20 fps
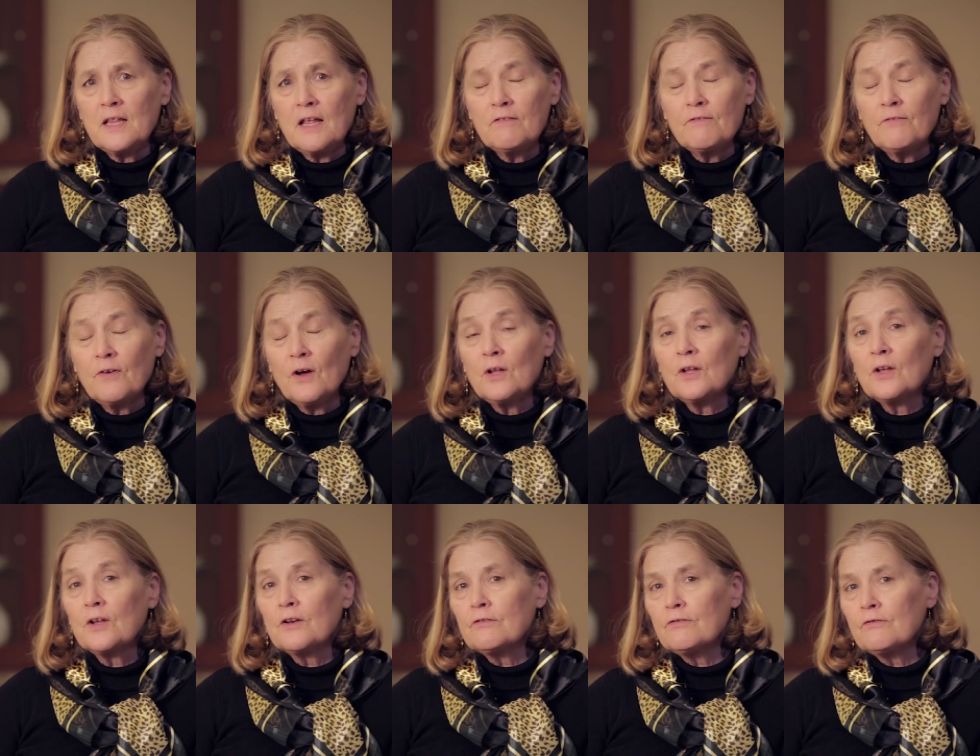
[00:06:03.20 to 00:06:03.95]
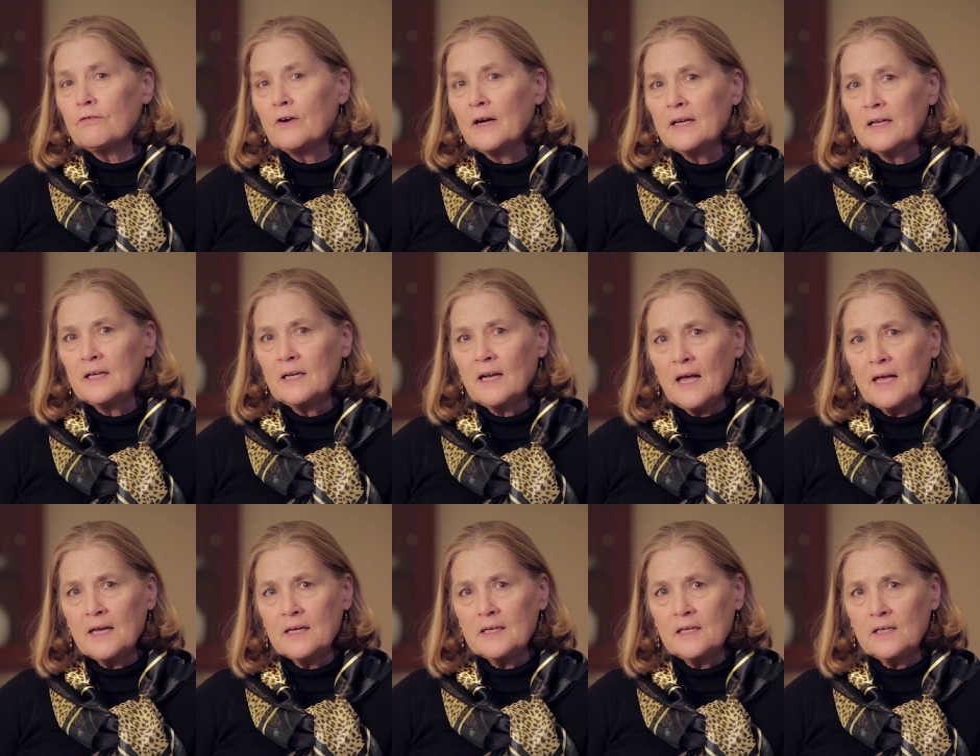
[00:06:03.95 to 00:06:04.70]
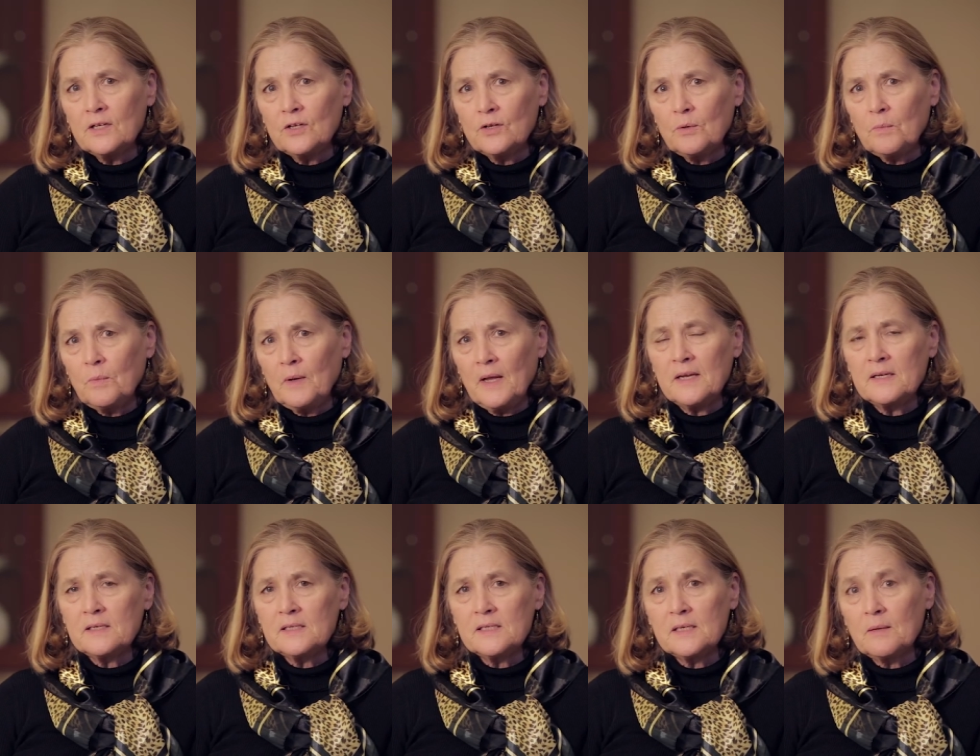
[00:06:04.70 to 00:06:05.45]
they fall on a Friday night, and your
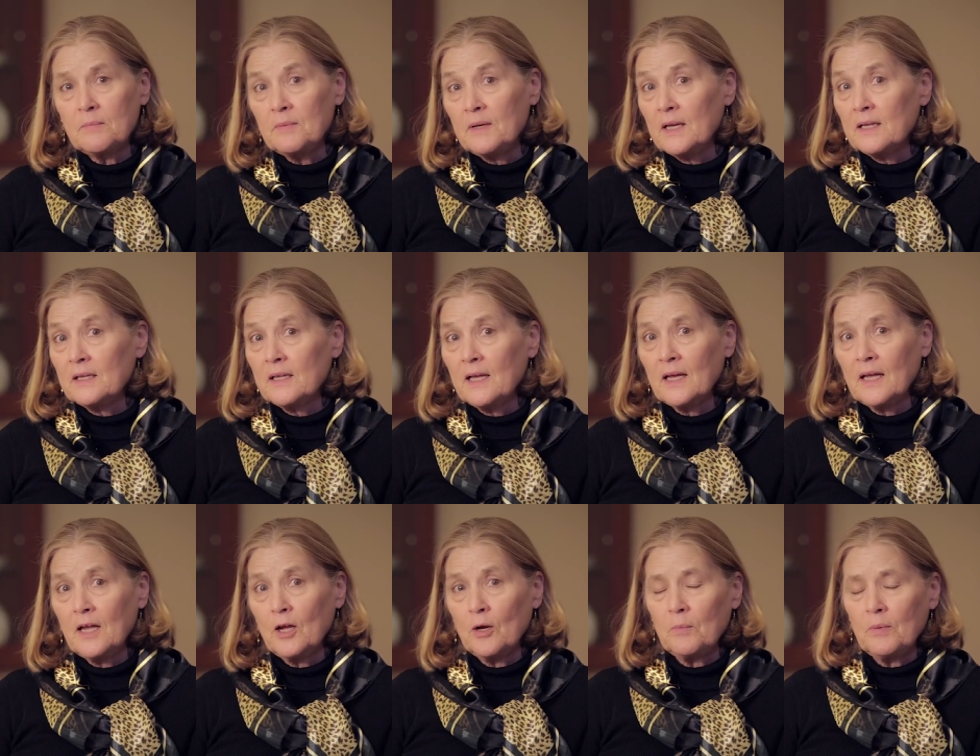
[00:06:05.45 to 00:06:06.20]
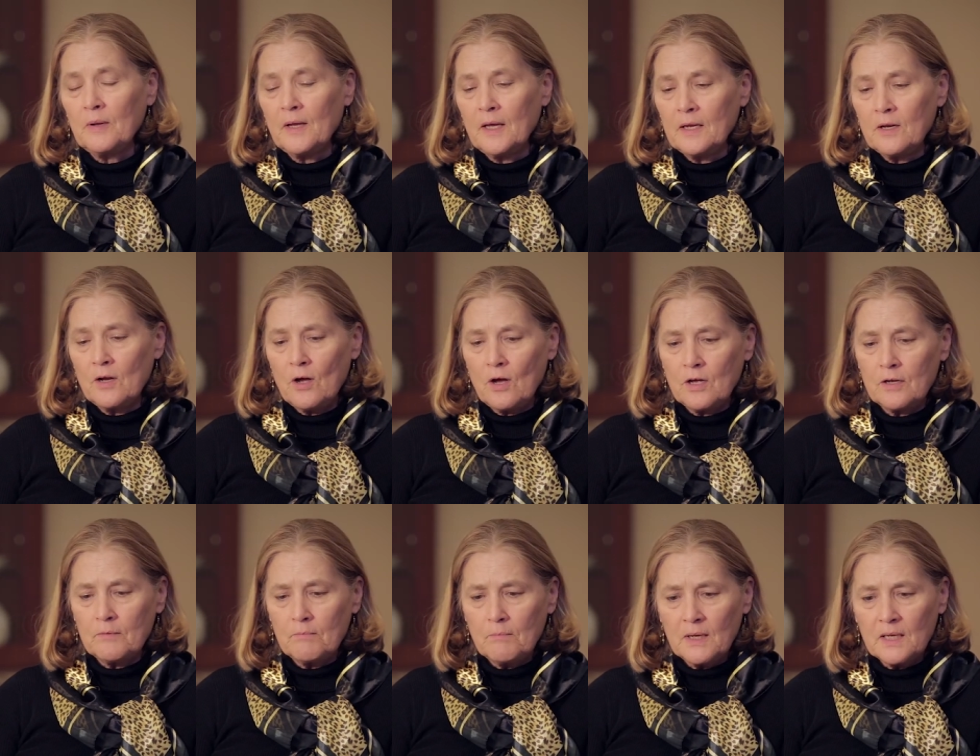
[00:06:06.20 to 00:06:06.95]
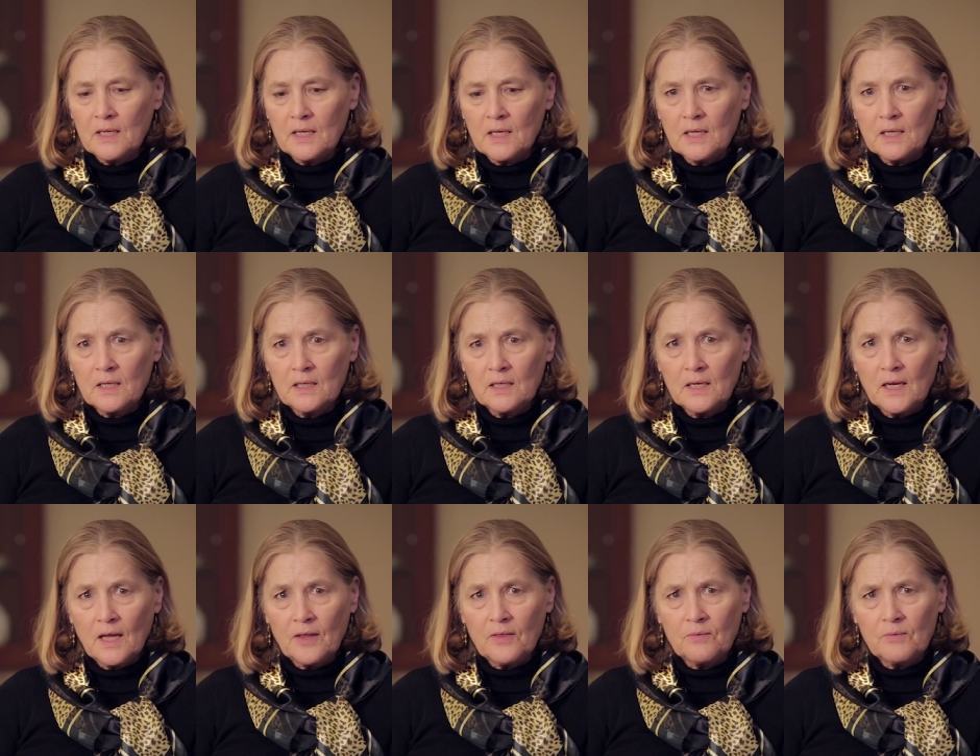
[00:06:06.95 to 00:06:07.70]
plan is to update that care plan on Monday.
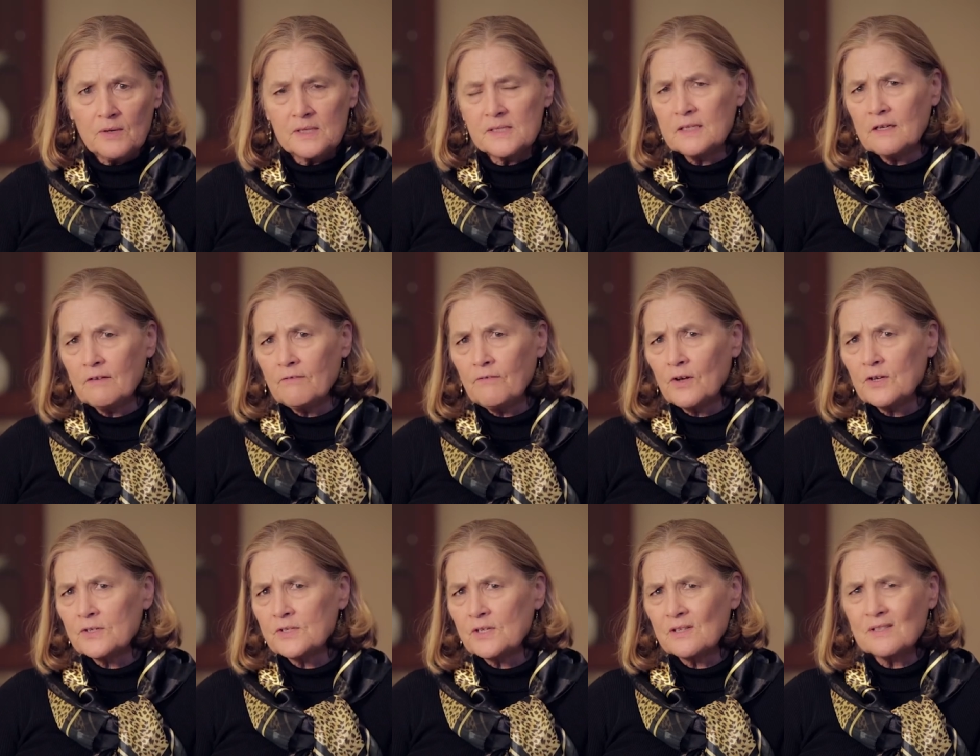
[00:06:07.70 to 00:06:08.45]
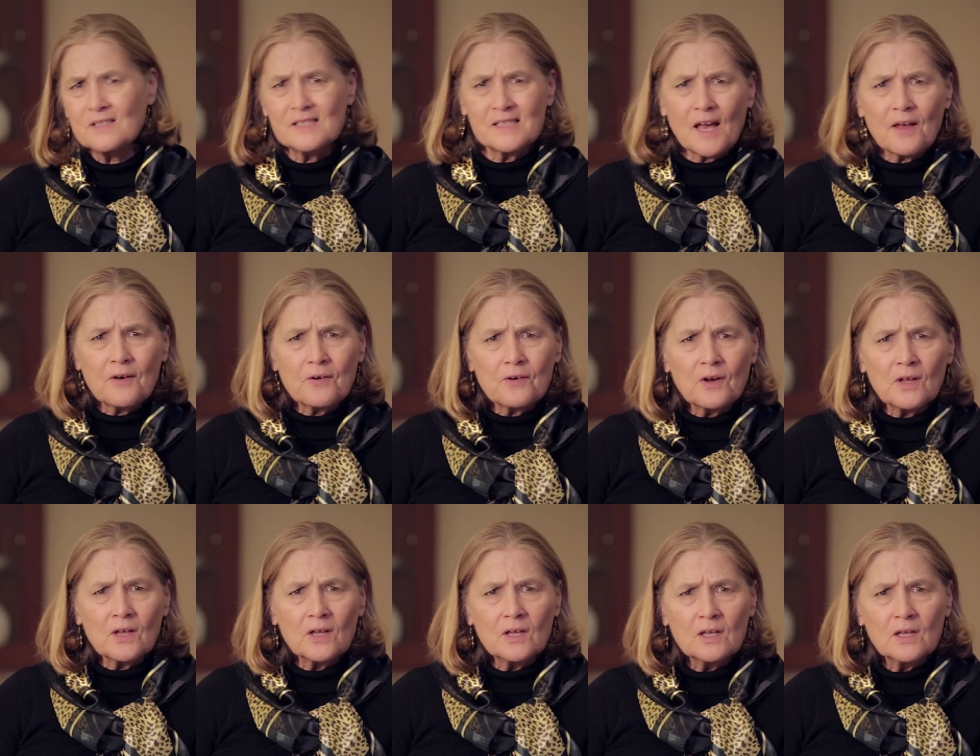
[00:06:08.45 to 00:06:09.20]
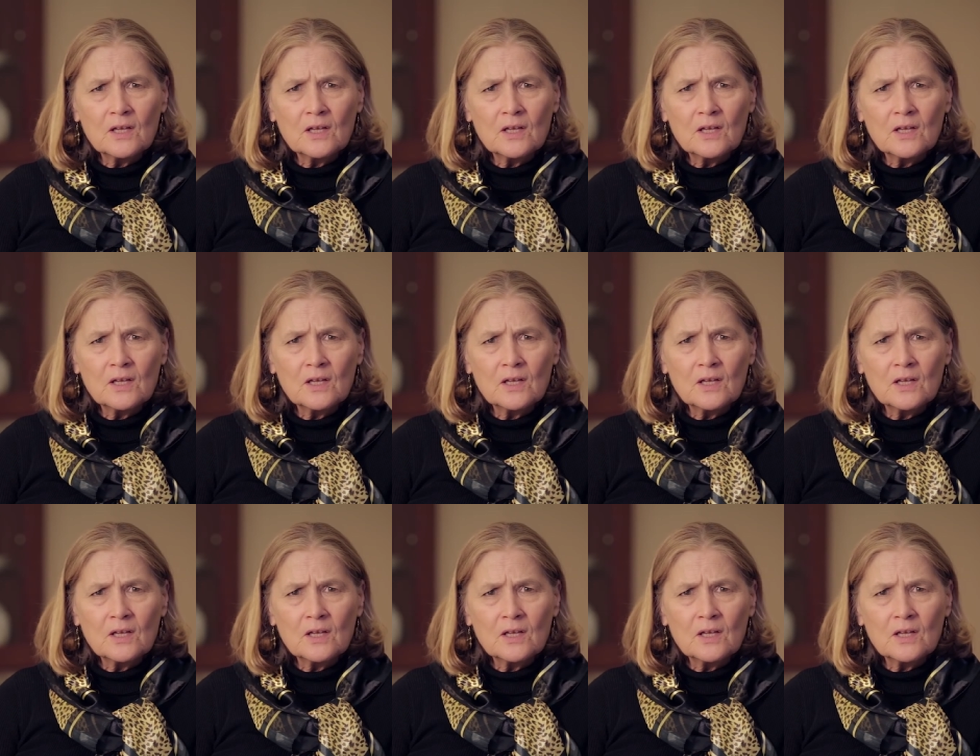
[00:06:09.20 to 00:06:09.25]
Now the resident falls on Saturday.